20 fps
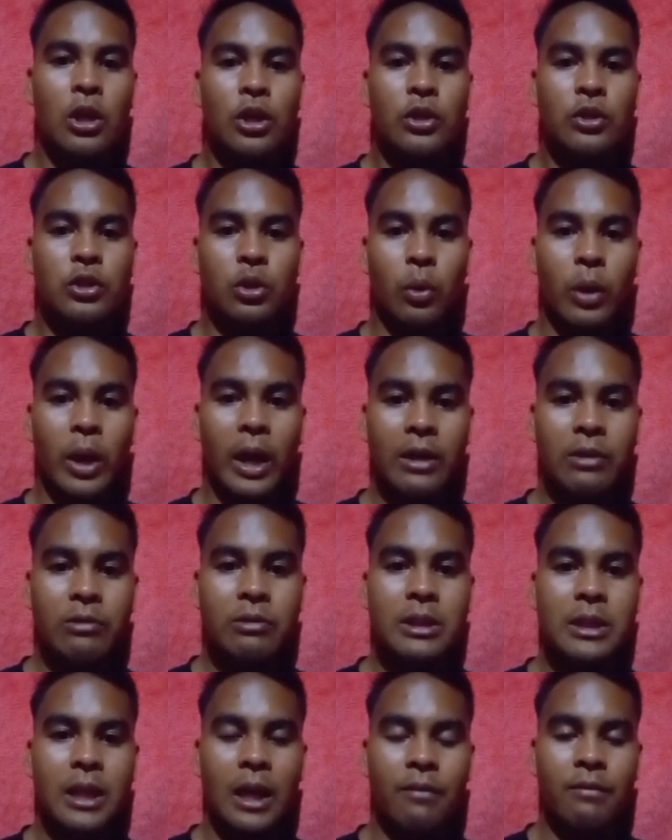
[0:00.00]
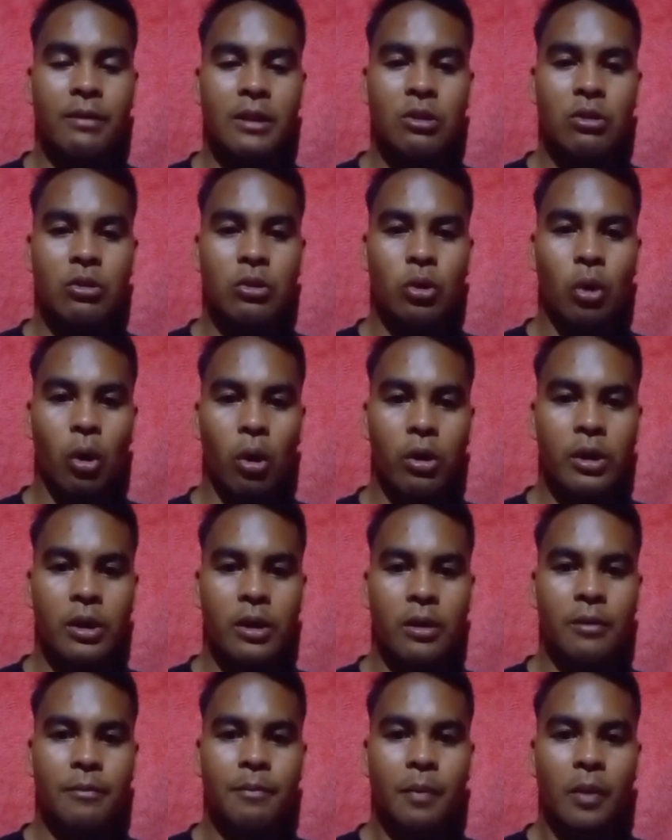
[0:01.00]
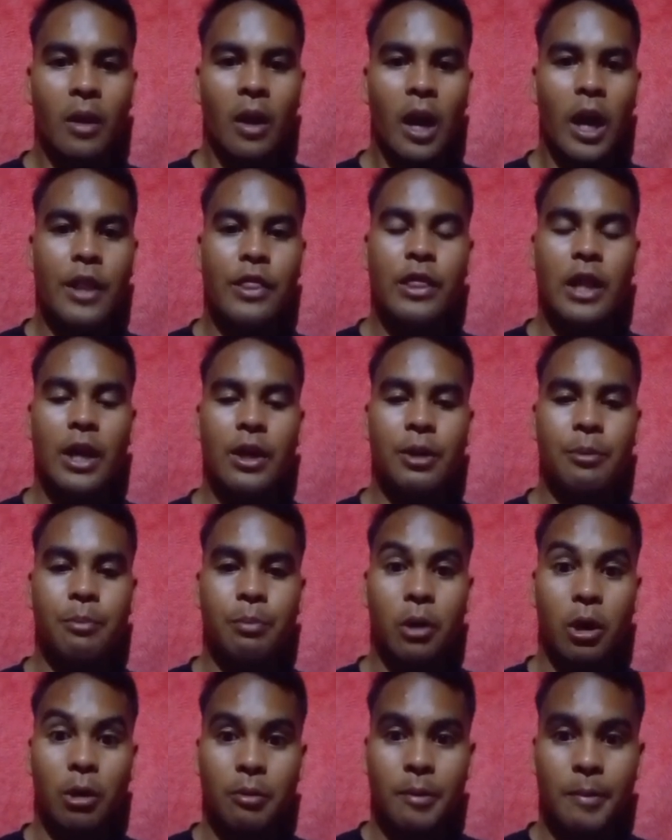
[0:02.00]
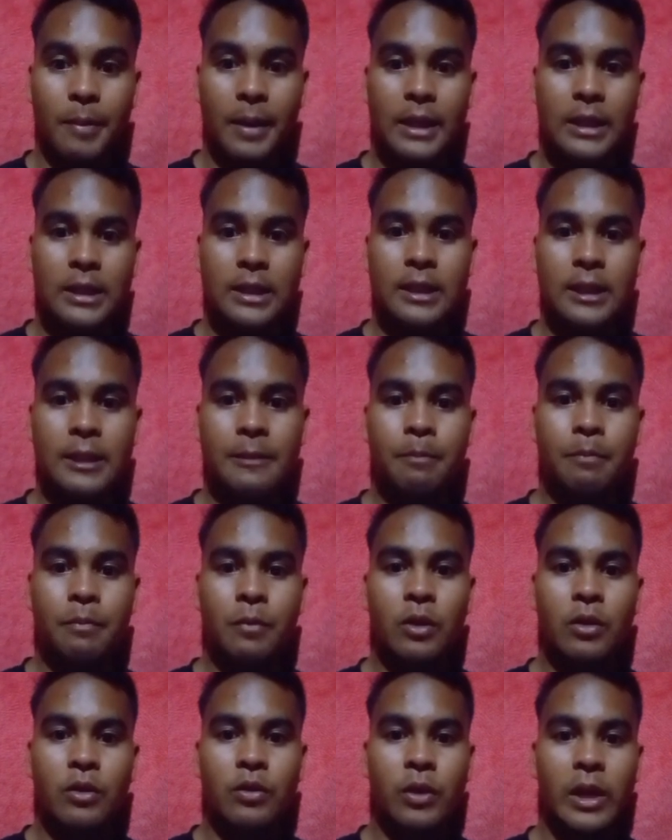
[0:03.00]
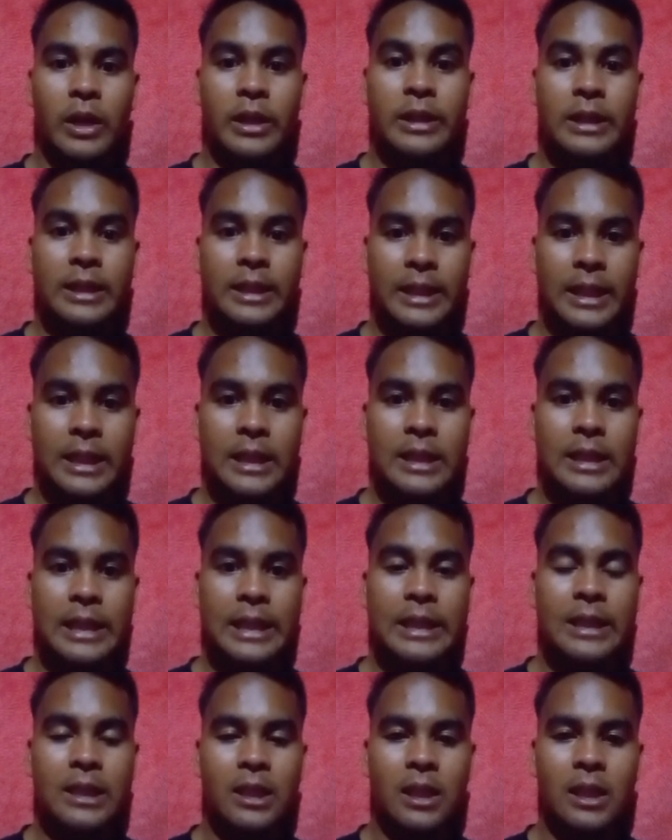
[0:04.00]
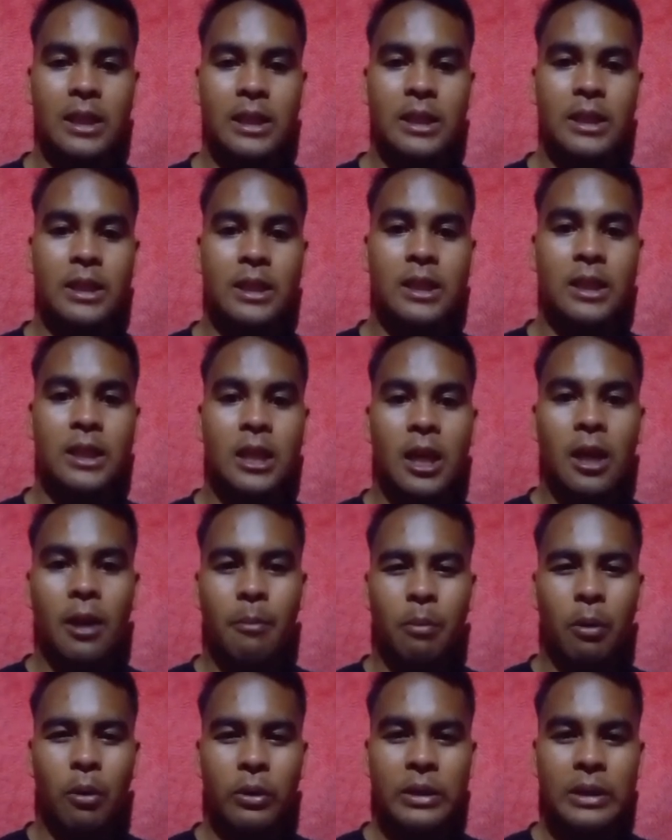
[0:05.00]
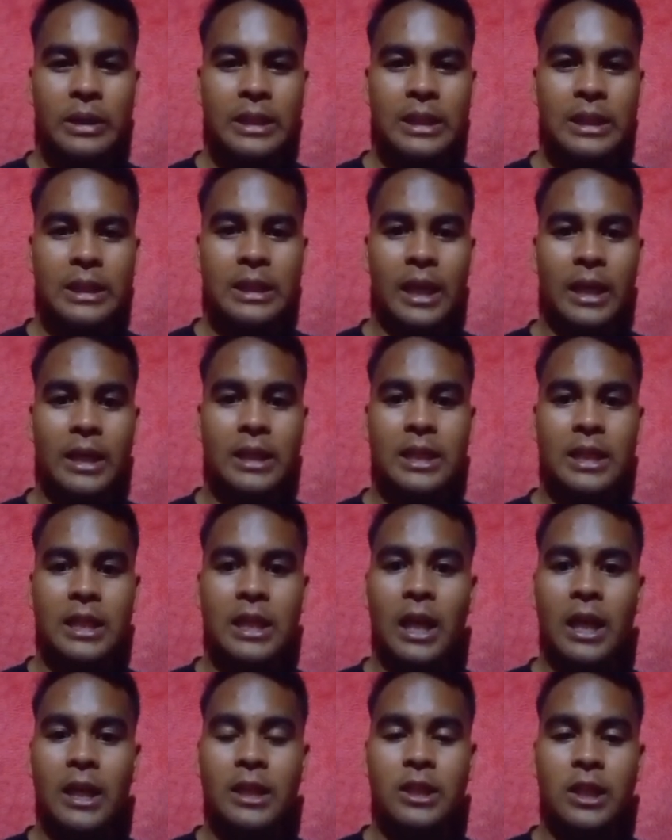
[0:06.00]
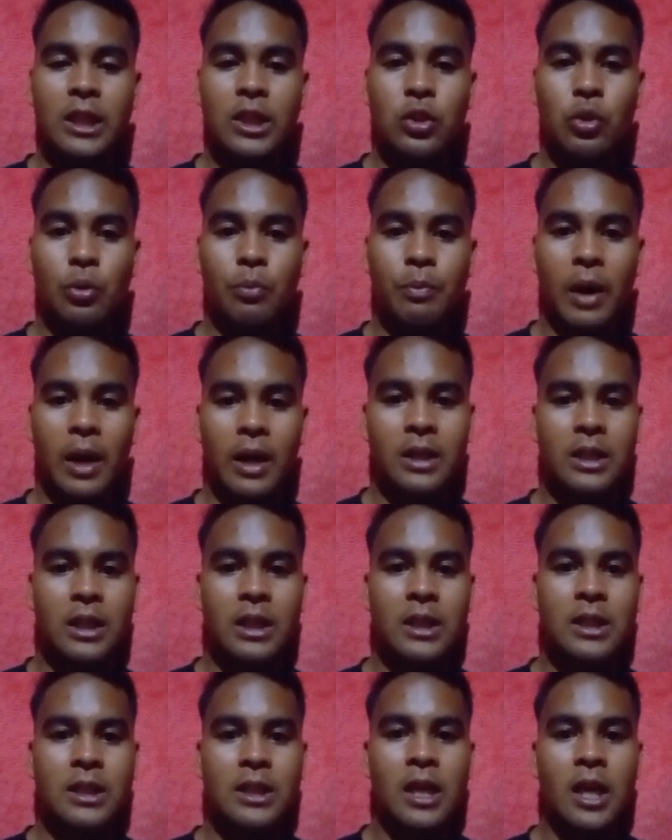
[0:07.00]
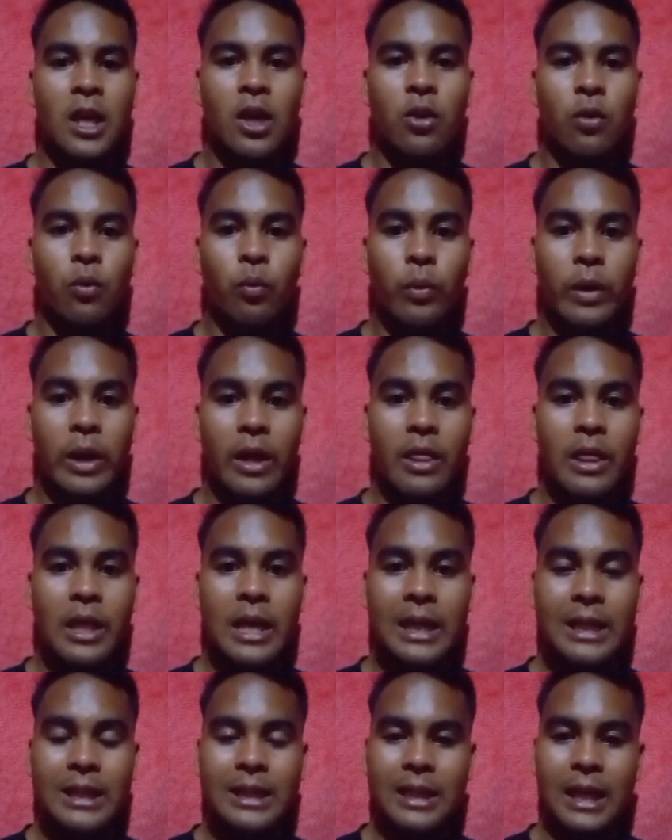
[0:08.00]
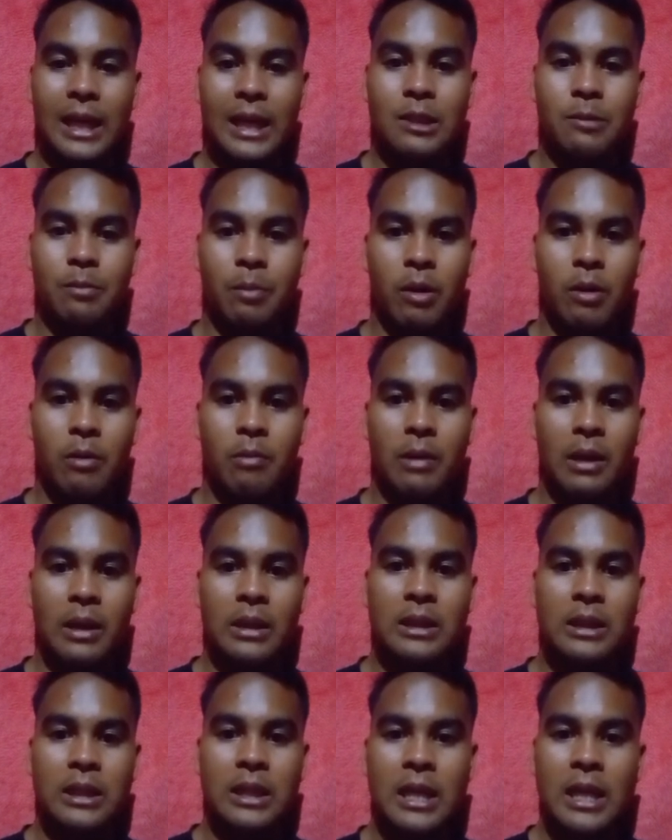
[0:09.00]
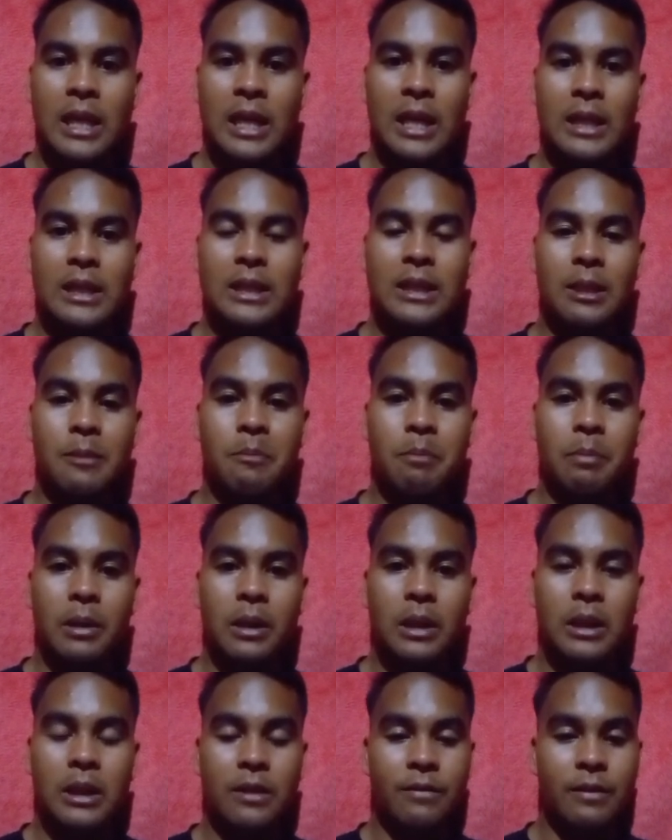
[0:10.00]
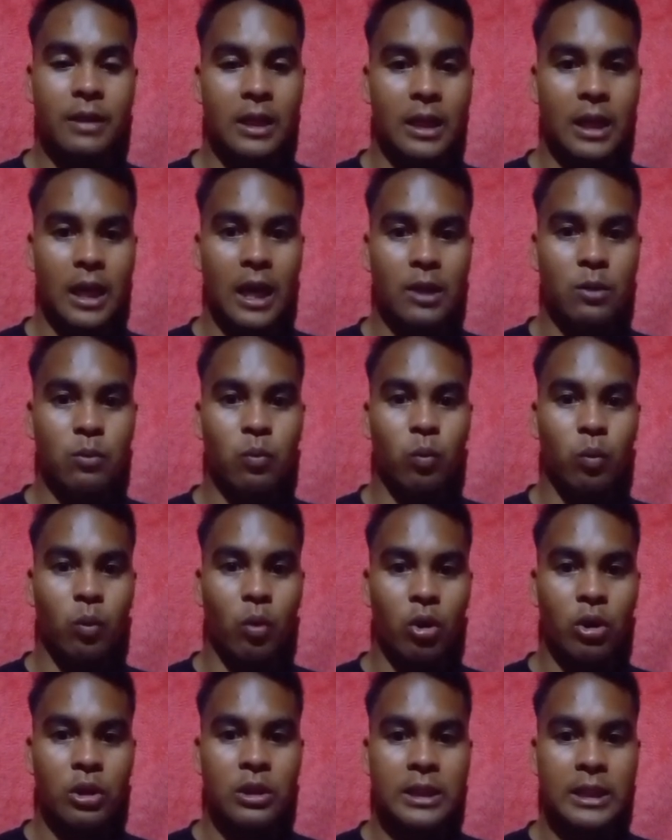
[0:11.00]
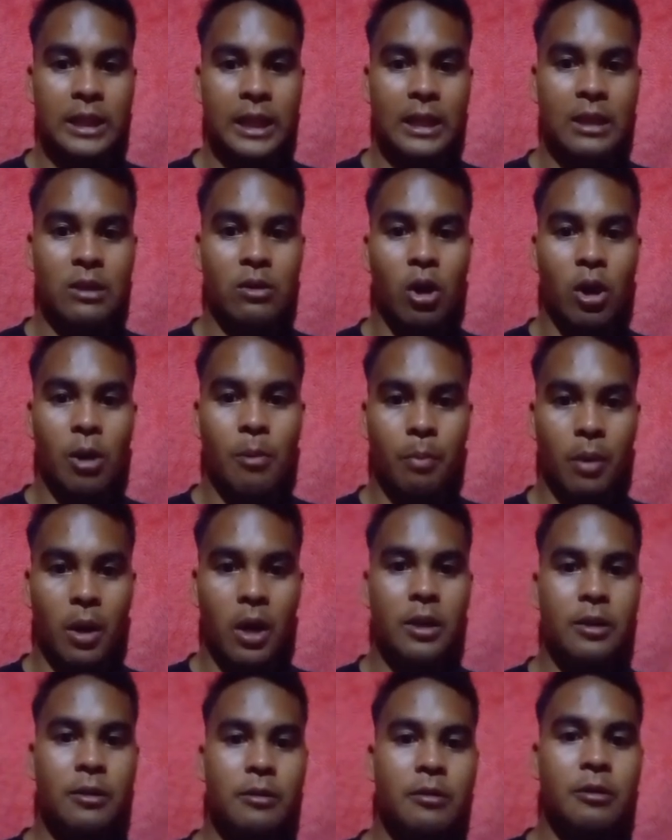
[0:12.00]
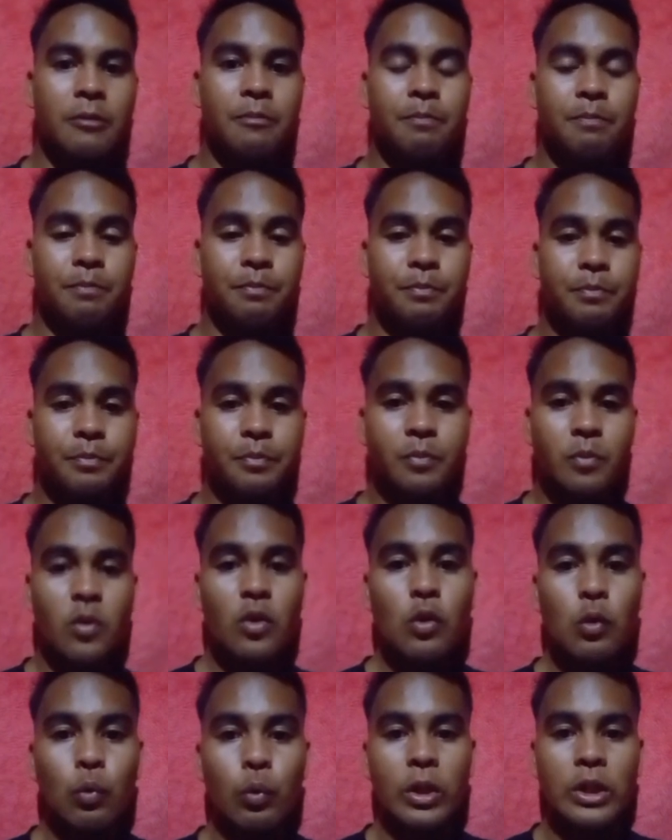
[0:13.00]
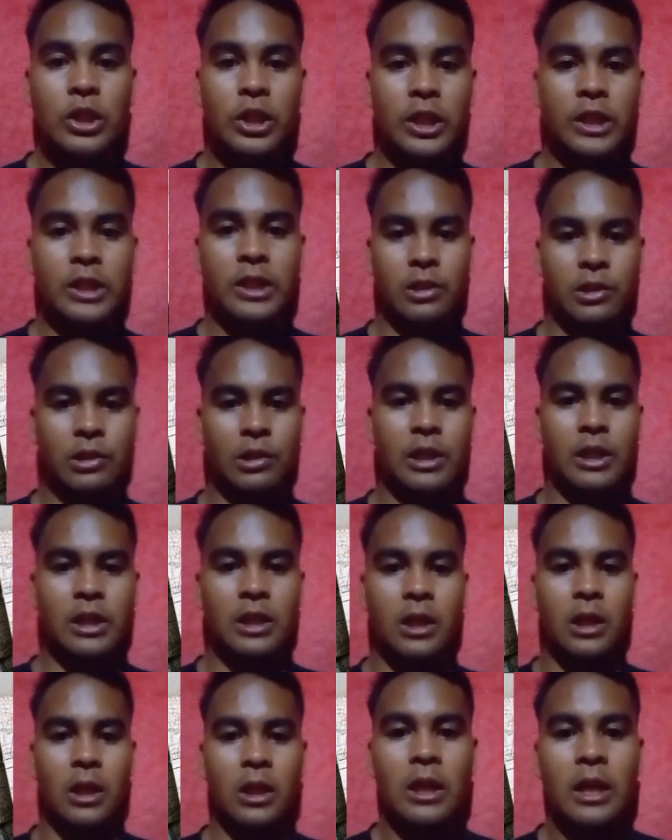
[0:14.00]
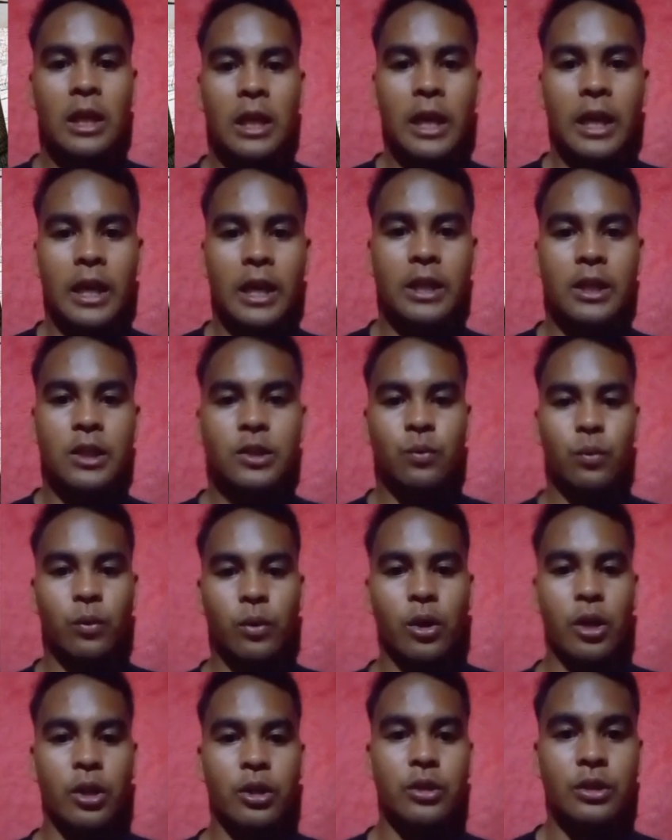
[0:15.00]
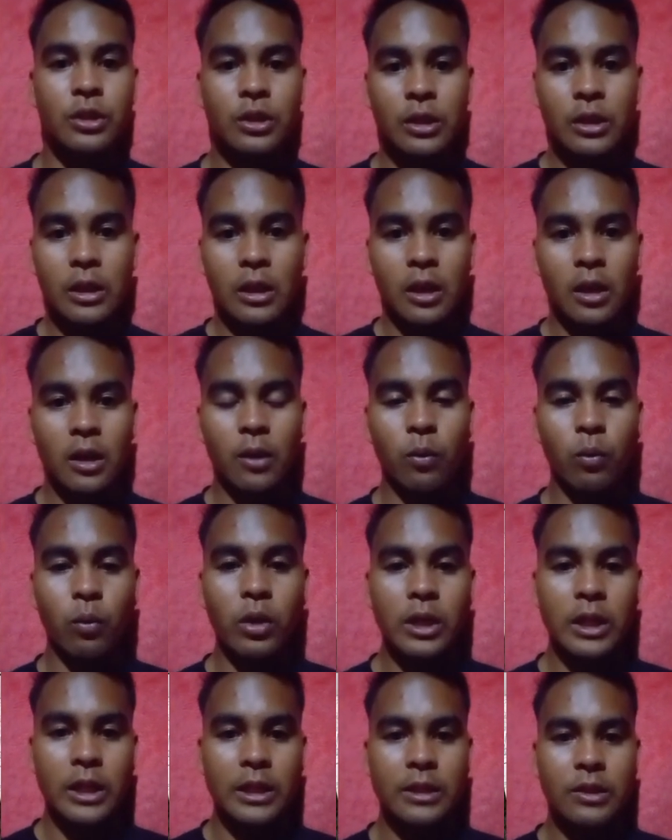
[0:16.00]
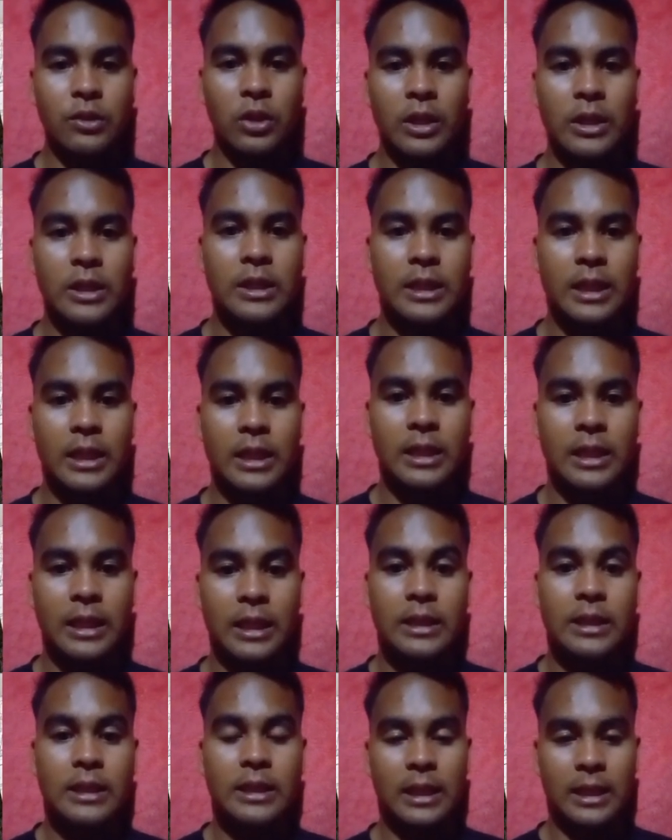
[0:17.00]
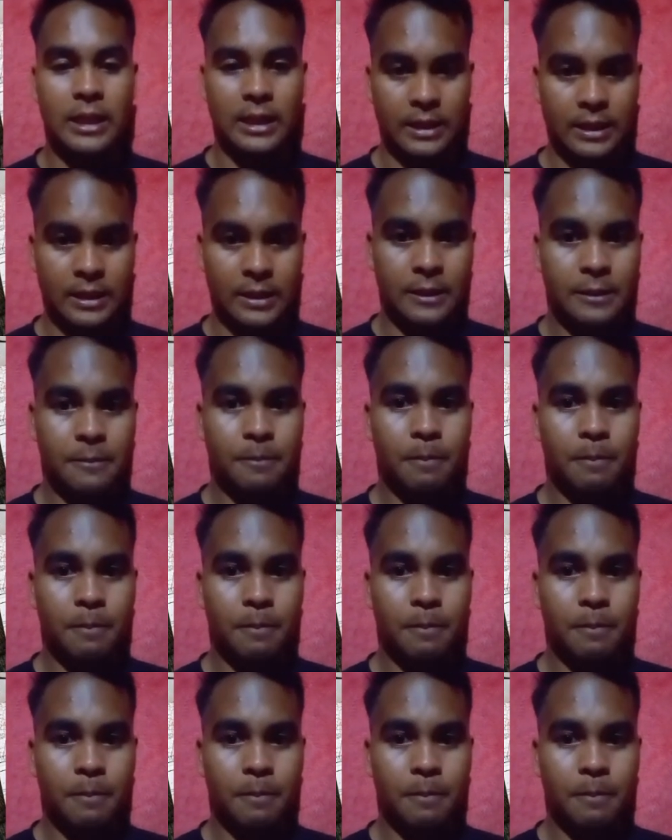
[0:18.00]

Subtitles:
So Henry David Thoreau, another prominent transcendentalist, put these ideals into practice with his experiment in simple living at Walden Pond, which is chronicle in this world a wooden transcendentalist.